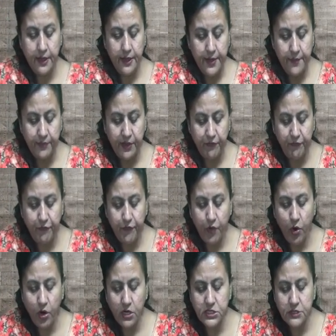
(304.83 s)
The
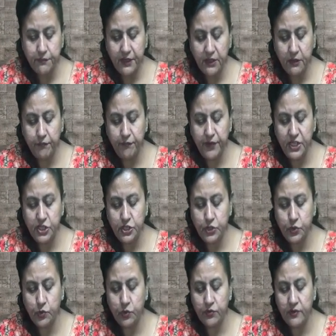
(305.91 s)
force with which
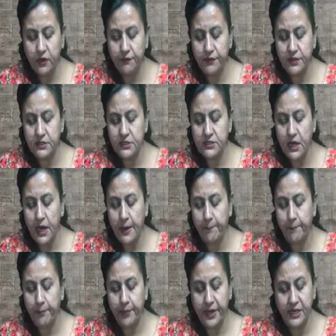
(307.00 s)
two surfaces
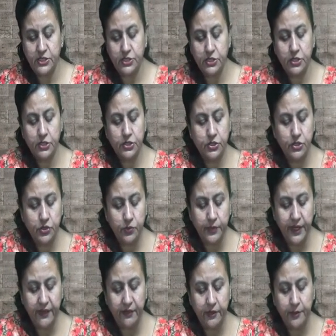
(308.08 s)
are pressed
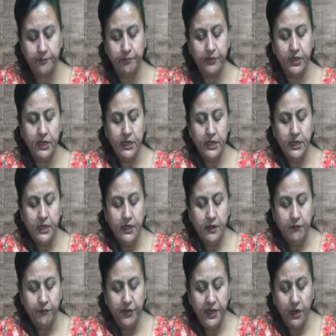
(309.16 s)
together.
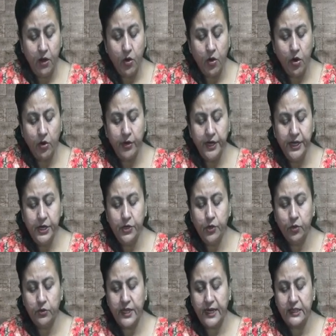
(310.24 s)
We already
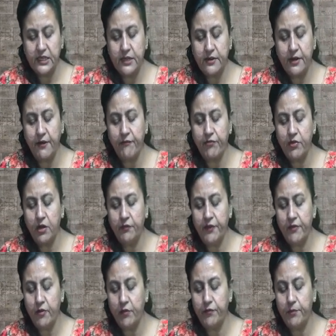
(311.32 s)
know that the rough
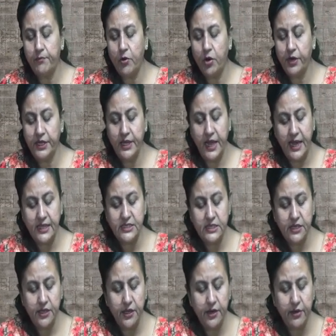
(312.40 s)
surface of a body has
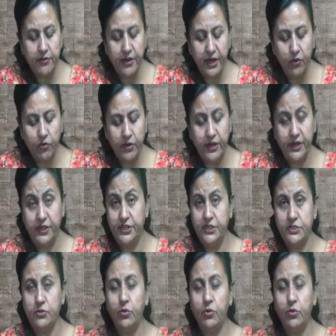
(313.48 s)
irregularities.